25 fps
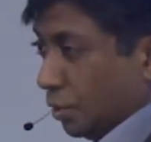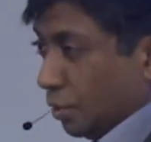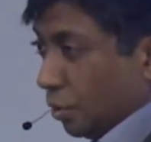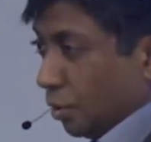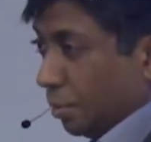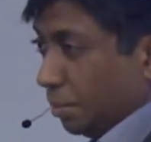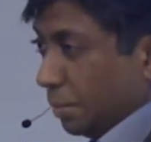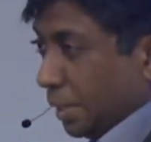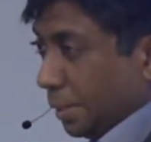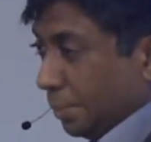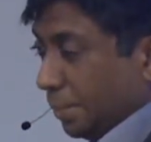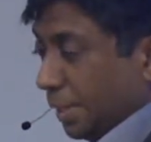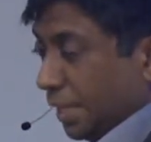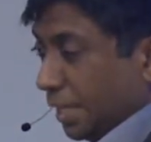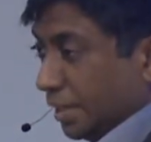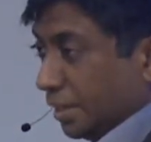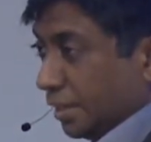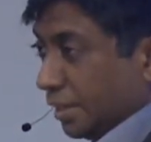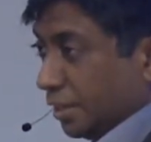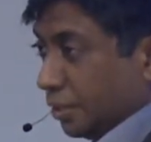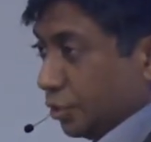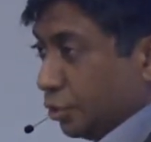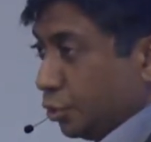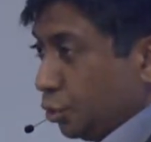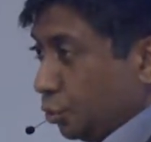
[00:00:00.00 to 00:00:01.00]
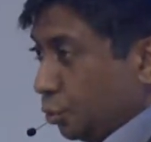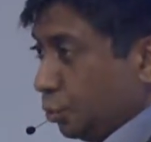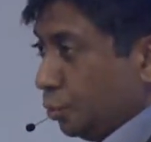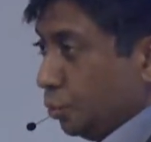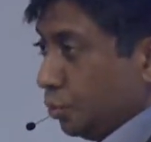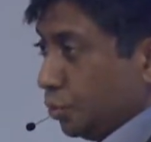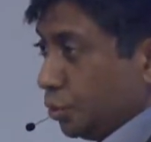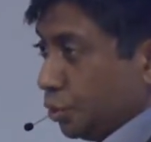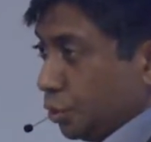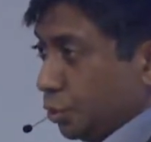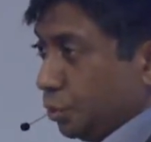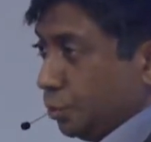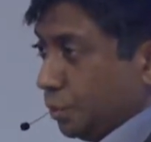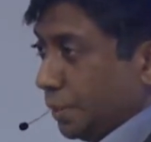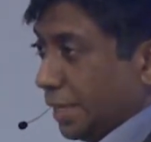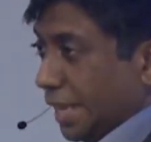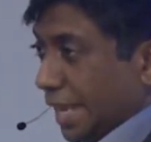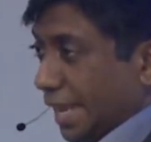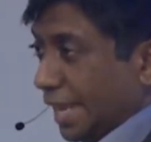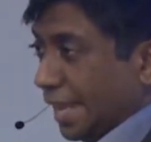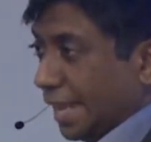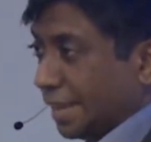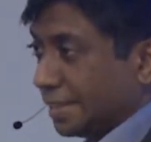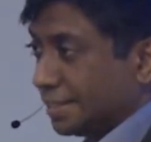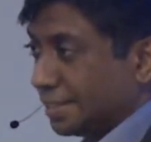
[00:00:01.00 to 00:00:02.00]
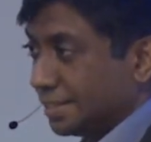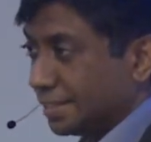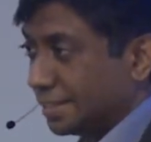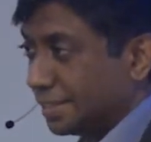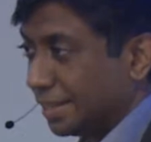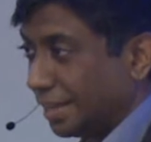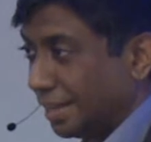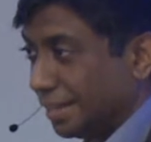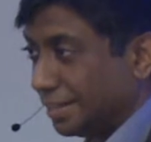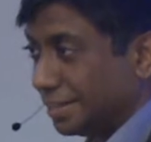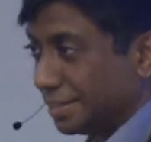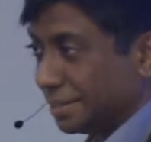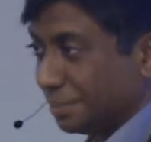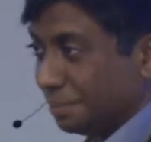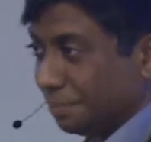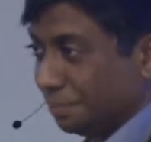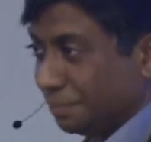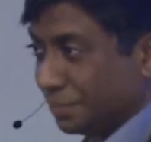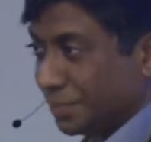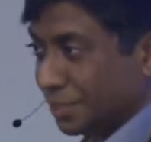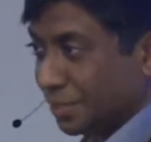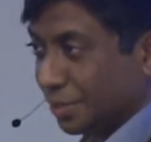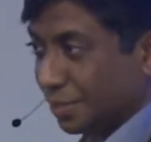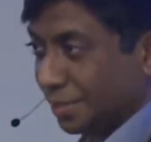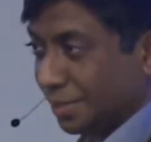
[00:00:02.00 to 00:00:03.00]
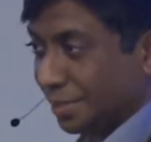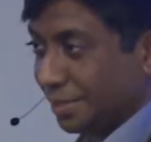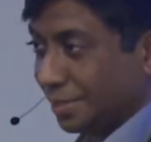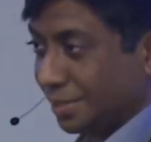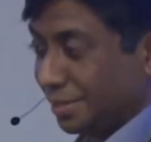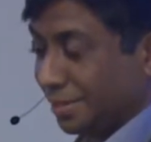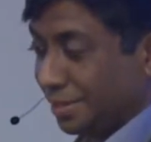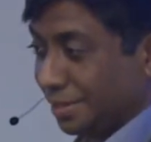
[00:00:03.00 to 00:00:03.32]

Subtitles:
normally be a two-day exercise. So